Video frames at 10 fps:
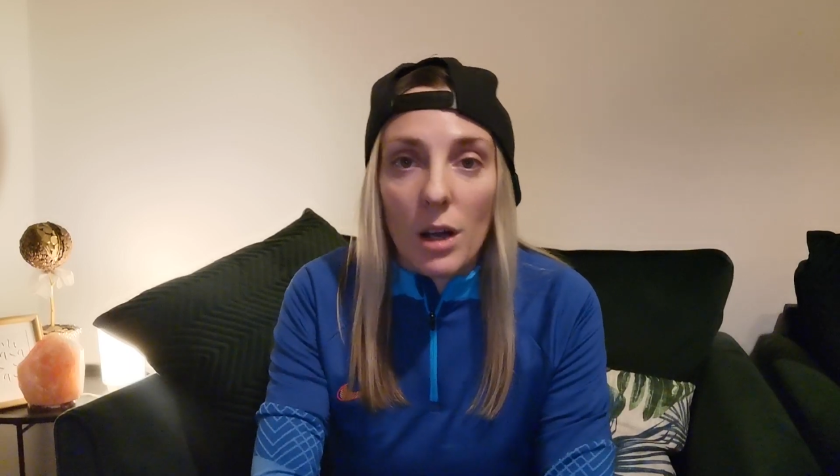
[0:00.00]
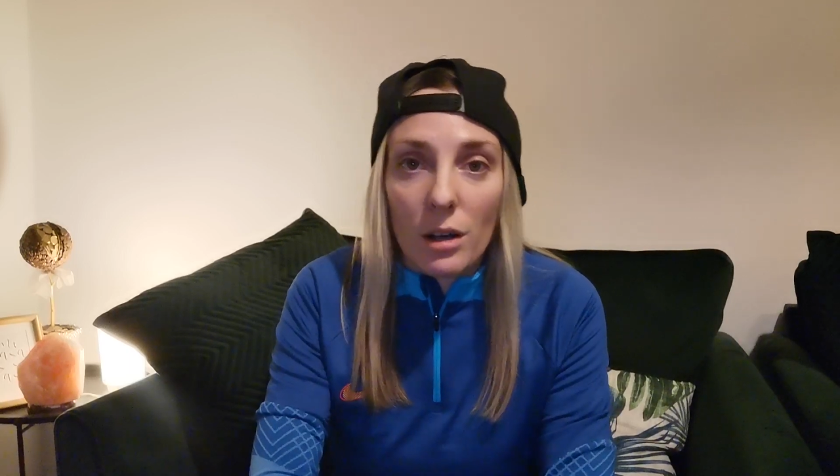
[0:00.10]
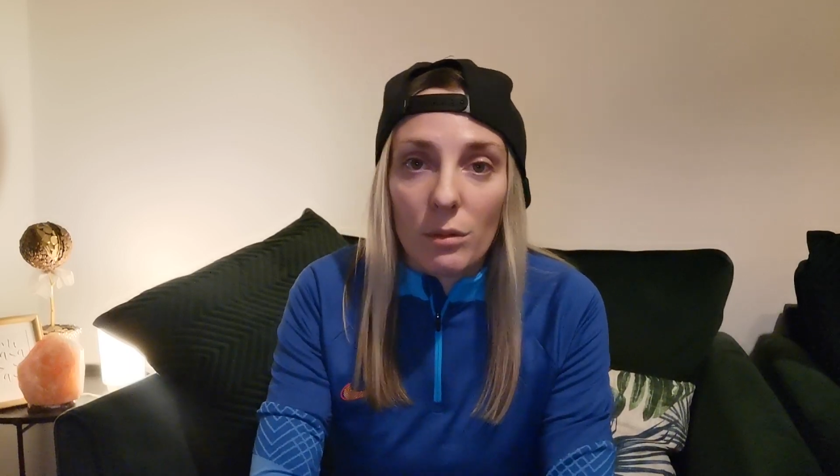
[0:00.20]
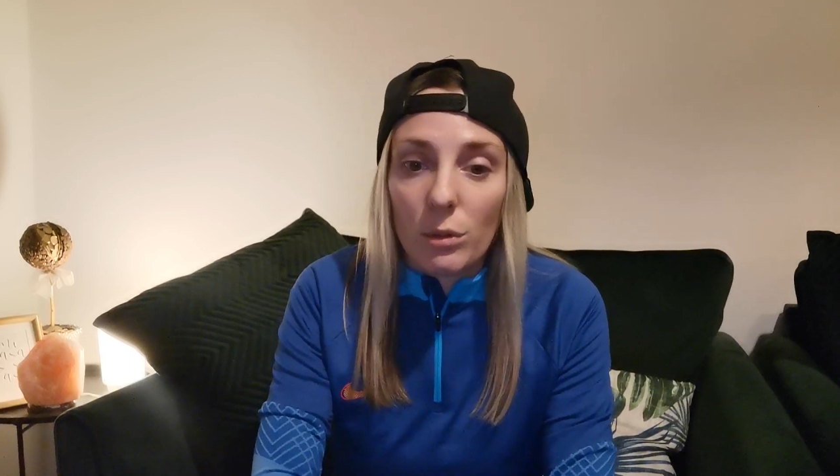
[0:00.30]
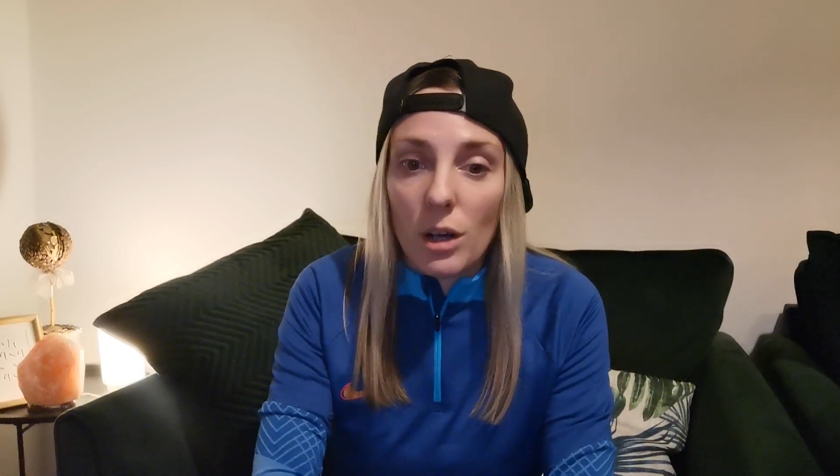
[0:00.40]

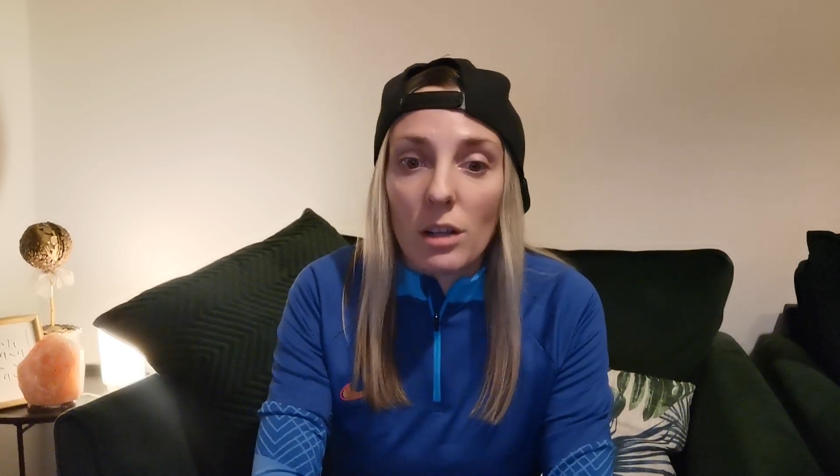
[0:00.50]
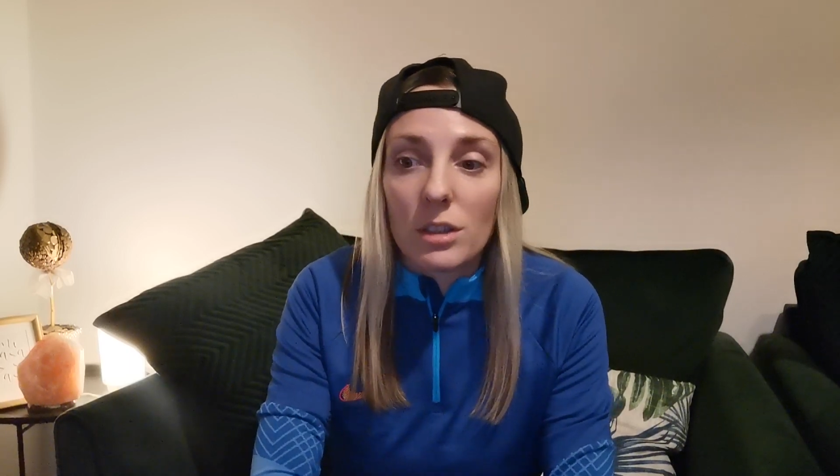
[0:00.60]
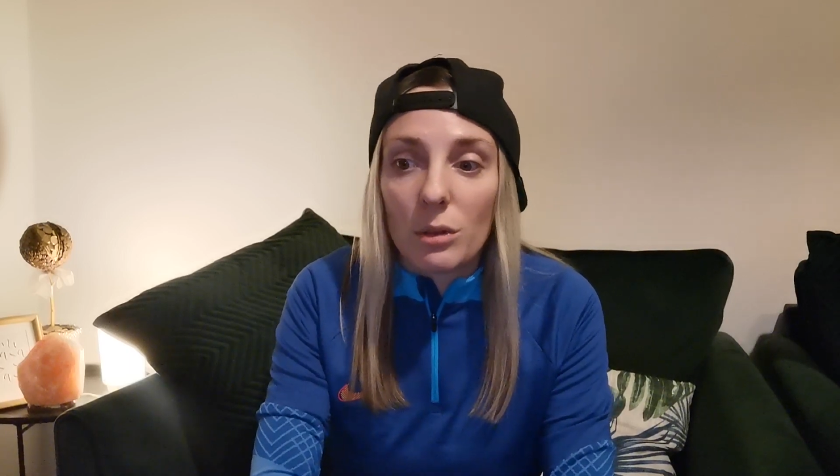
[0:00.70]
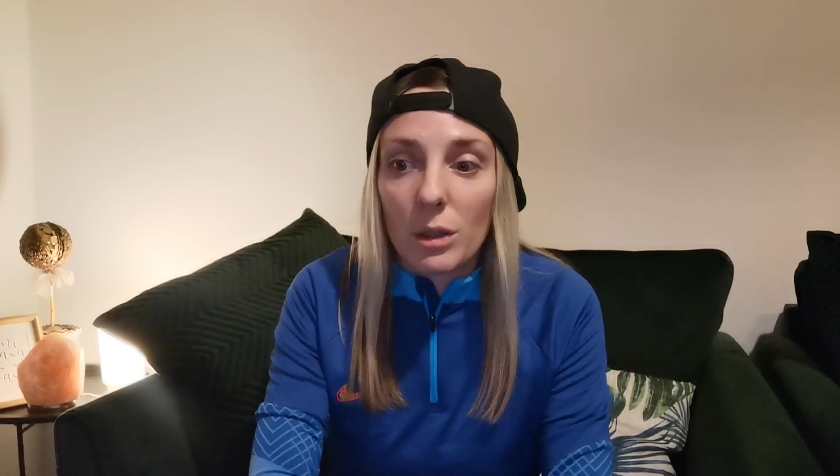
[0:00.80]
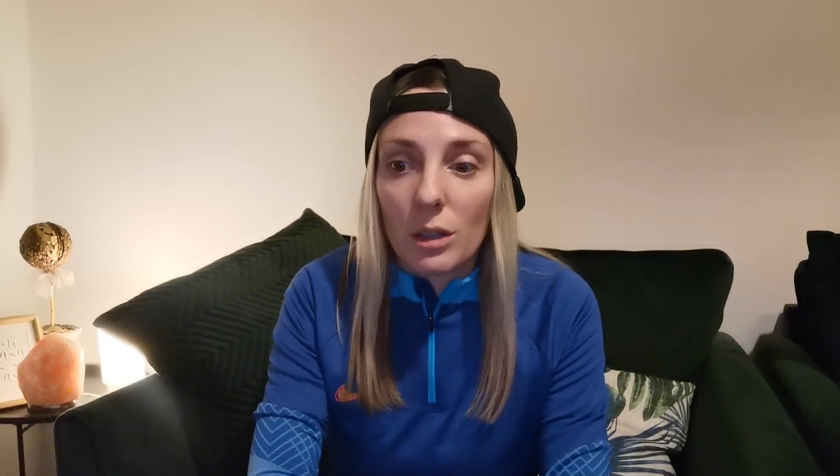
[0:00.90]
not we're
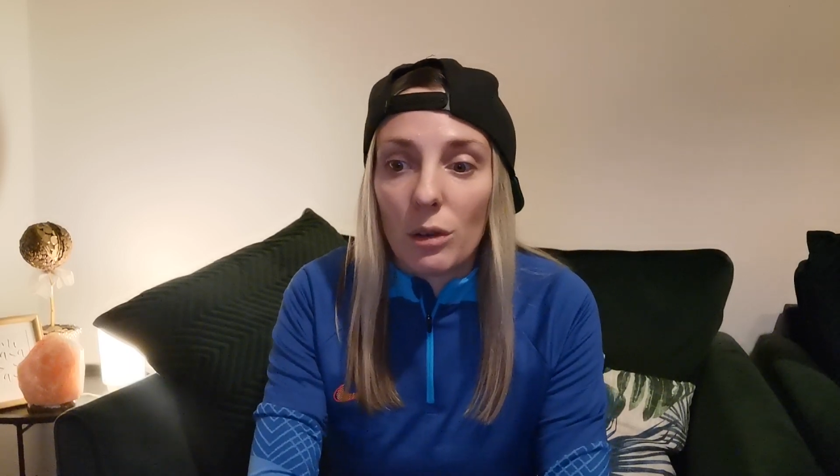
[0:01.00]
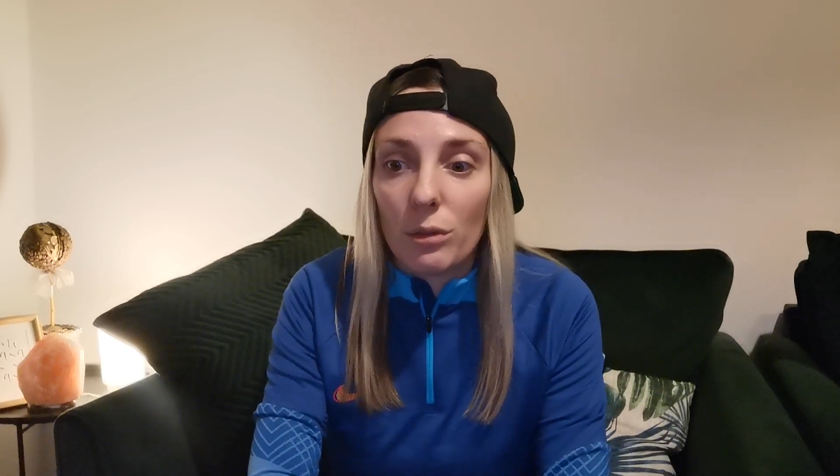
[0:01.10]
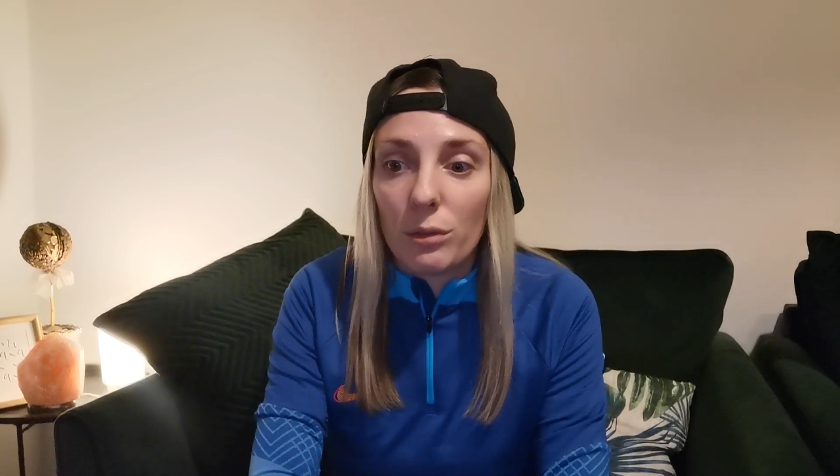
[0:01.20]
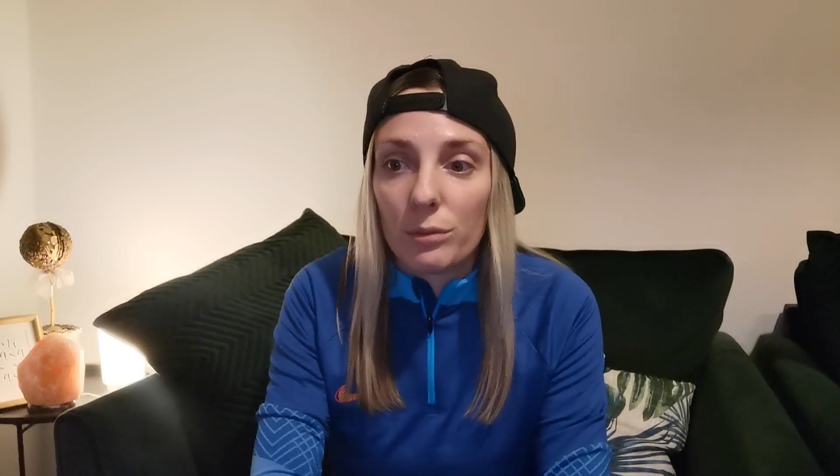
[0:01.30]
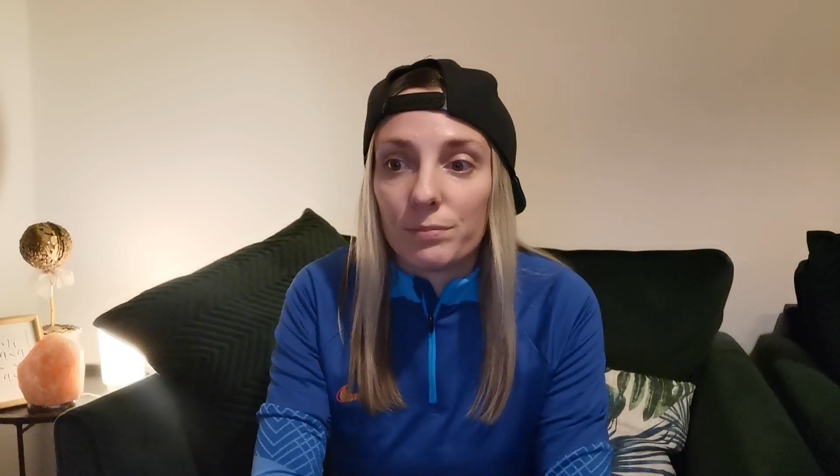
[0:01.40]
not doing
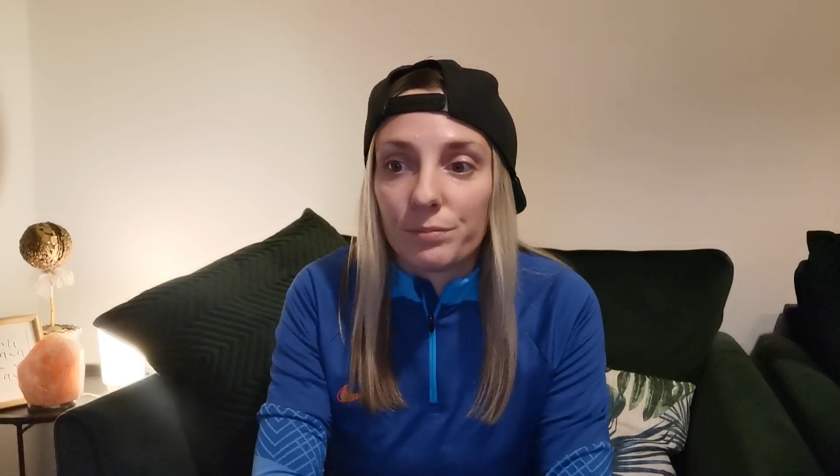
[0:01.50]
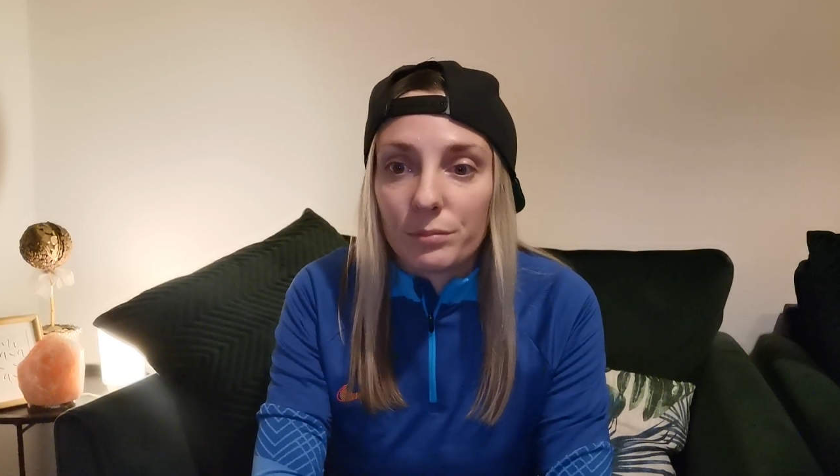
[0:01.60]
enough.